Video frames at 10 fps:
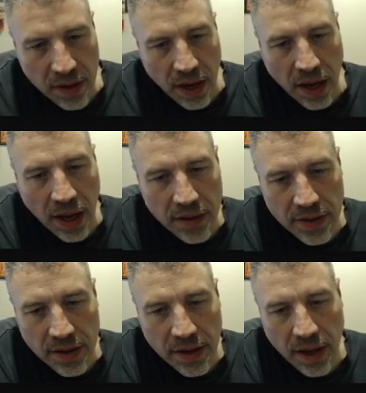I
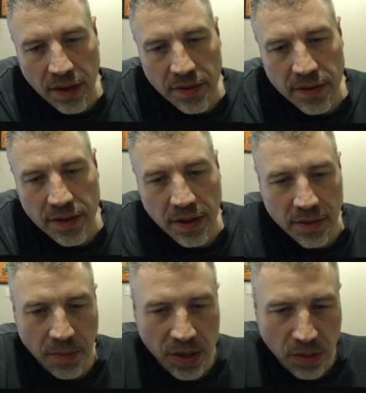haven't seen
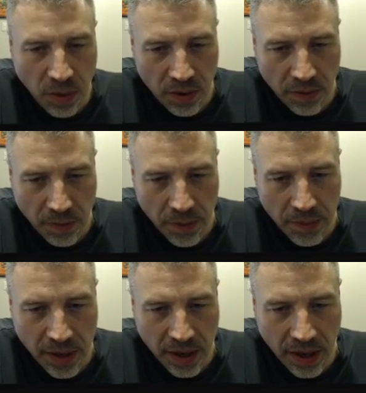as much work from him,
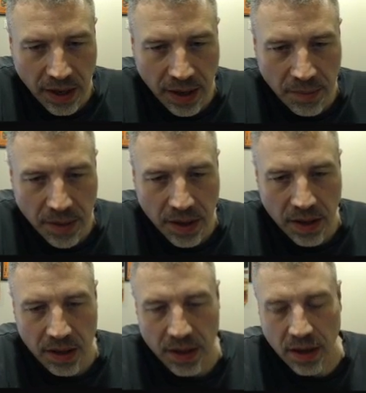but a guy named
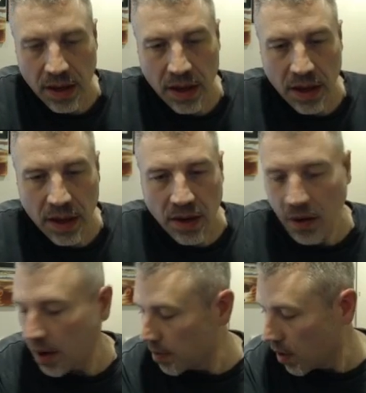
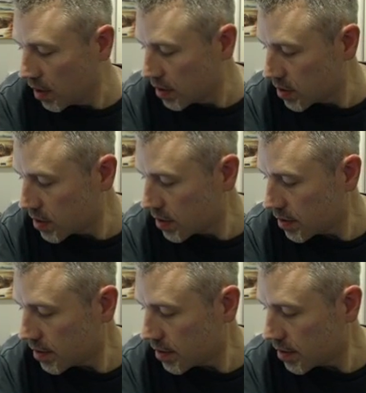Craig Mullins.